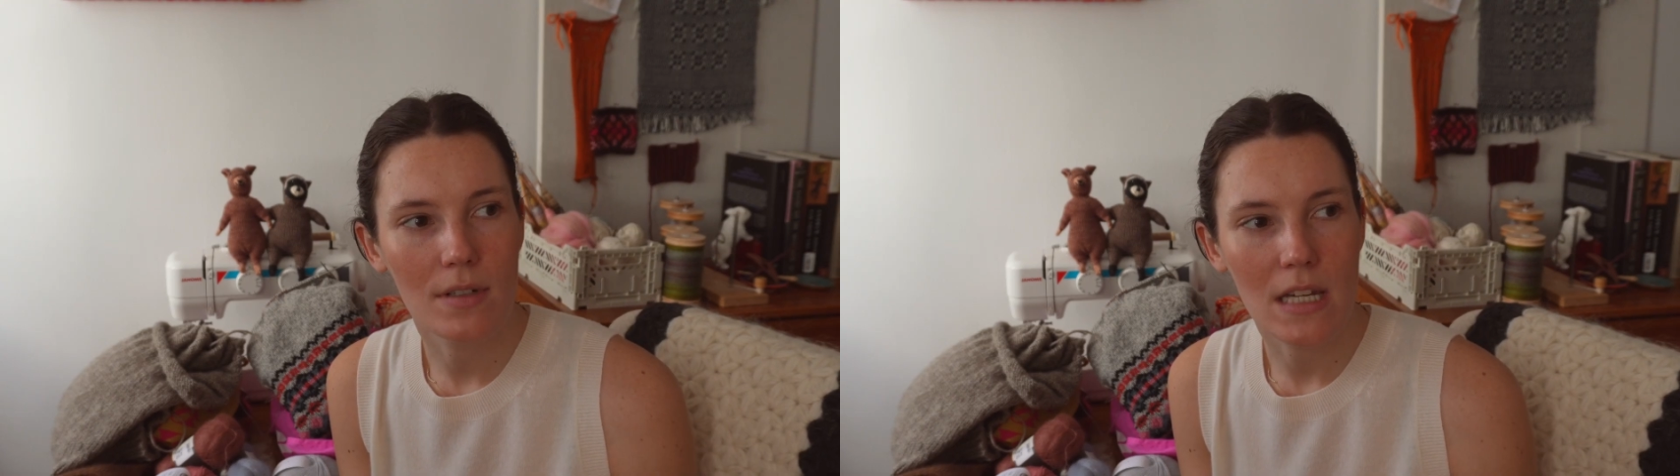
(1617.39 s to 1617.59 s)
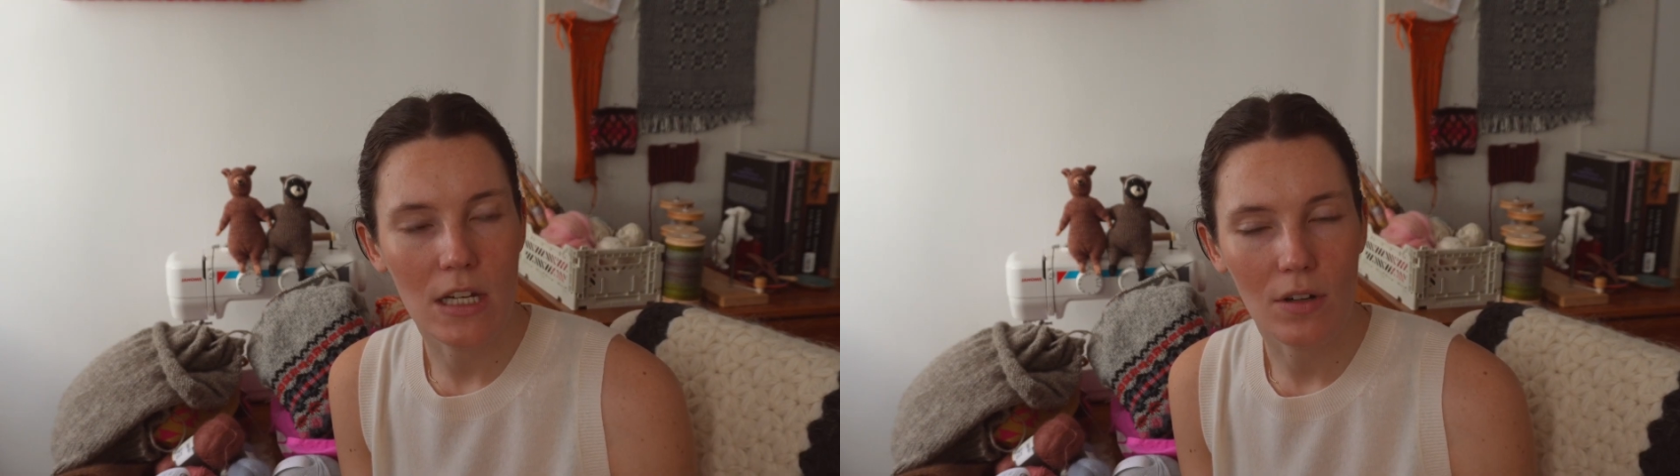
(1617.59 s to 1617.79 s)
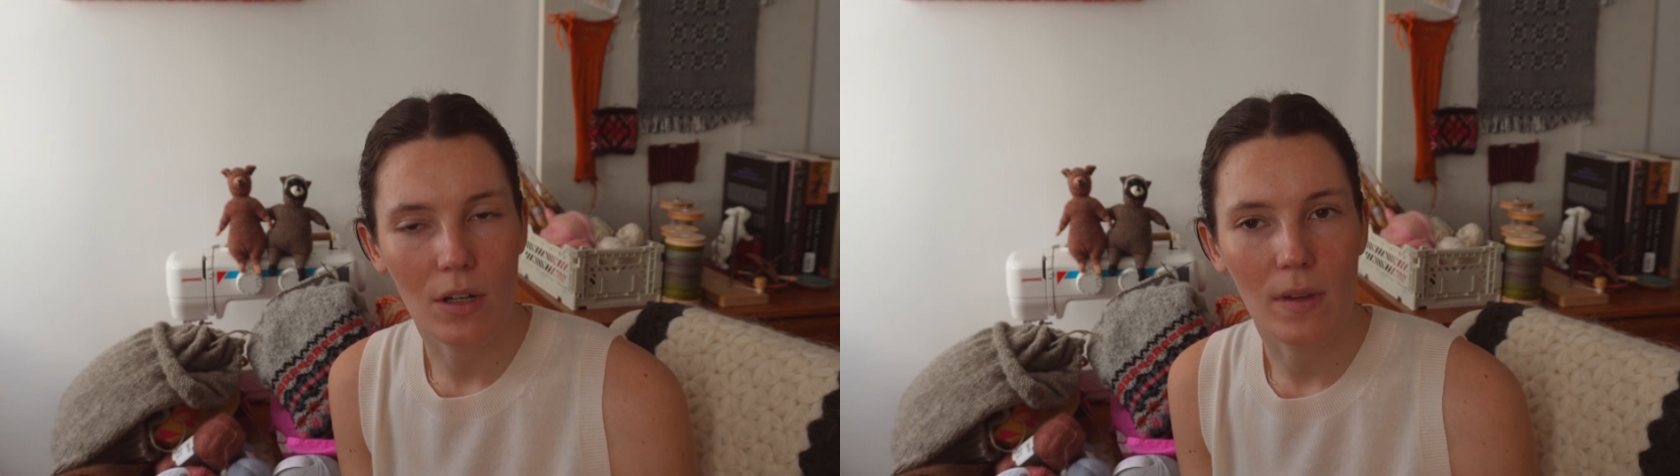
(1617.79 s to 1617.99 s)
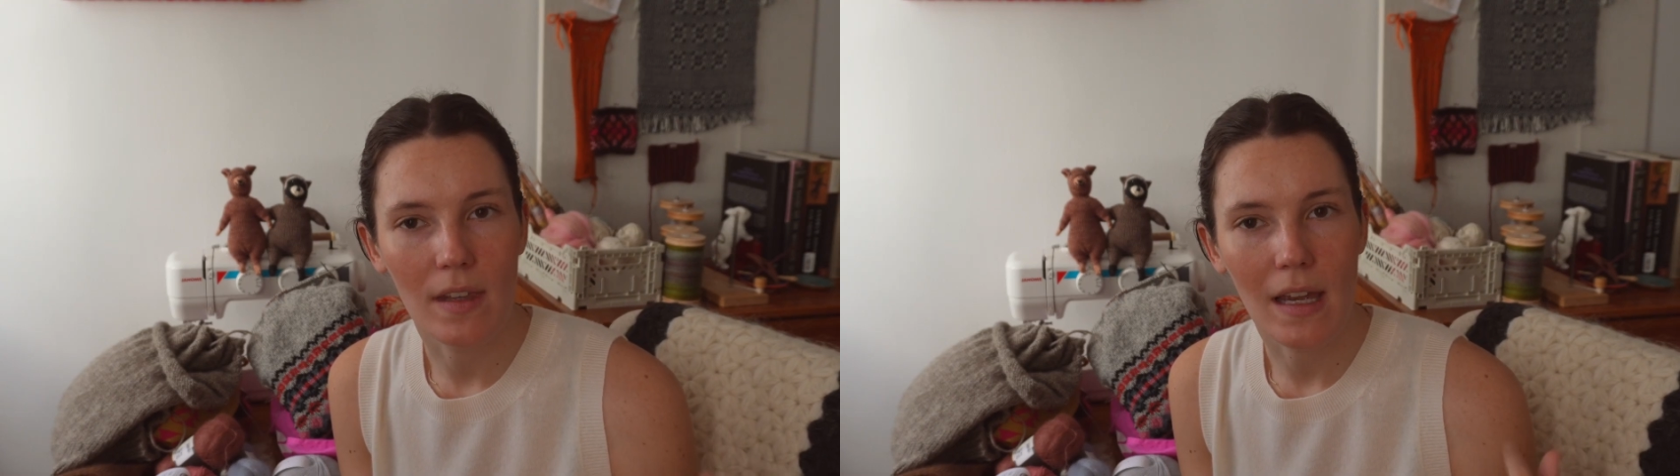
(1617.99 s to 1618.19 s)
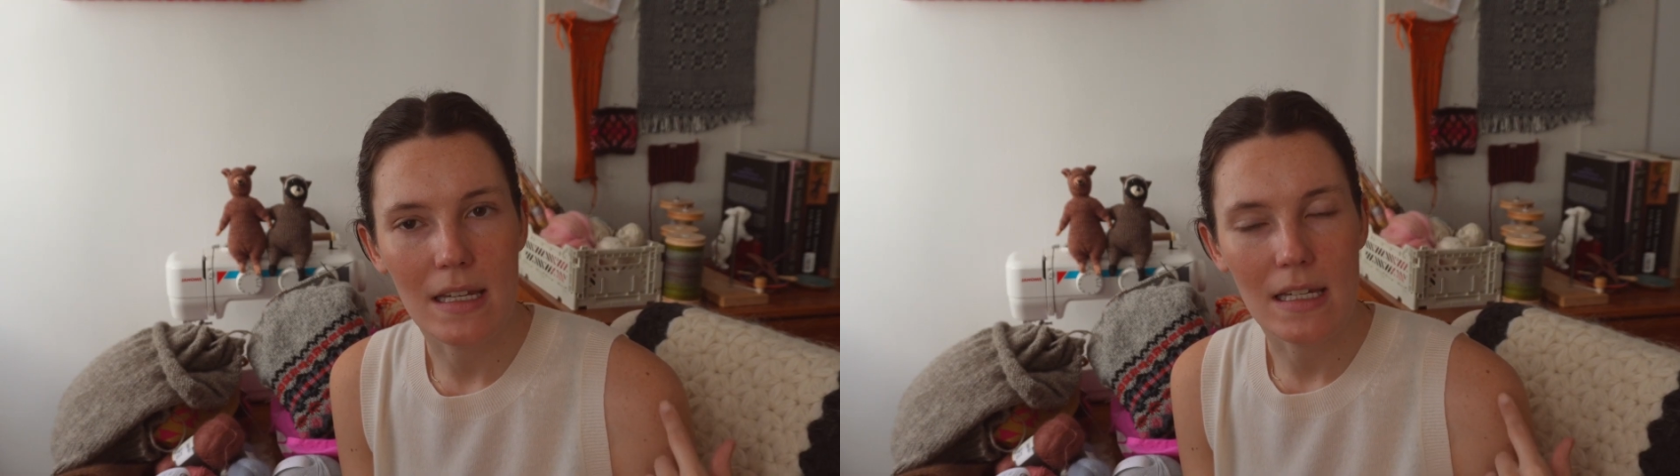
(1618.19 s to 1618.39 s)
tinkering with
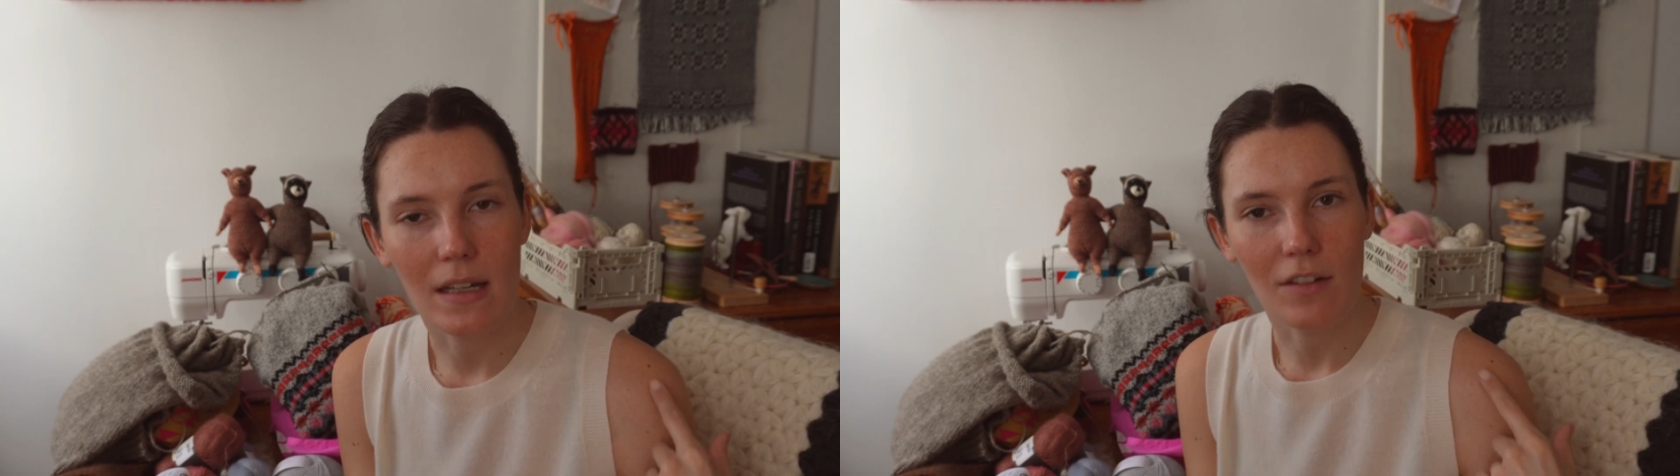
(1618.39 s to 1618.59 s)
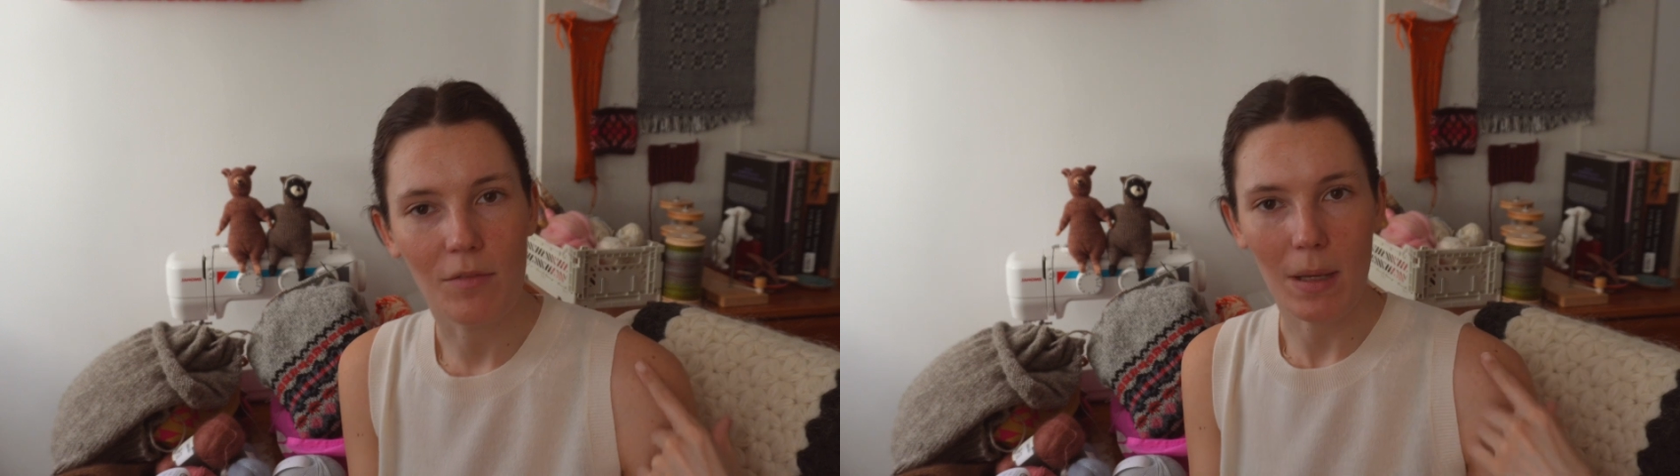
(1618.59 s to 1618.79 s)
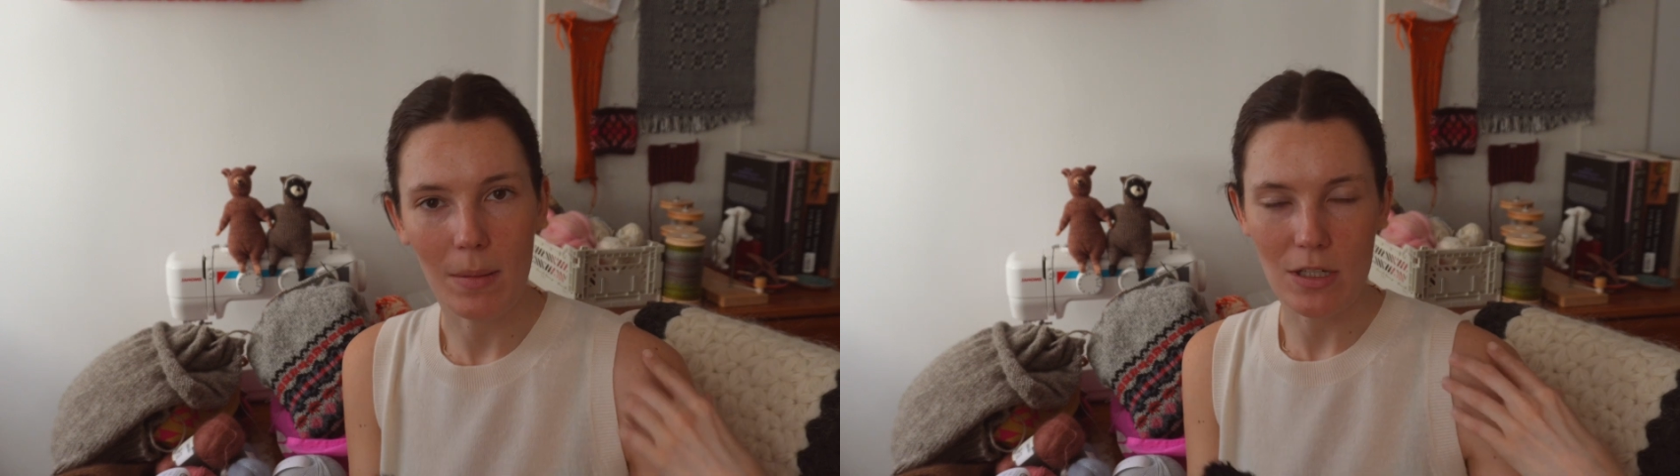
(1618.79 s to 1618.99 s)
the idea of maybe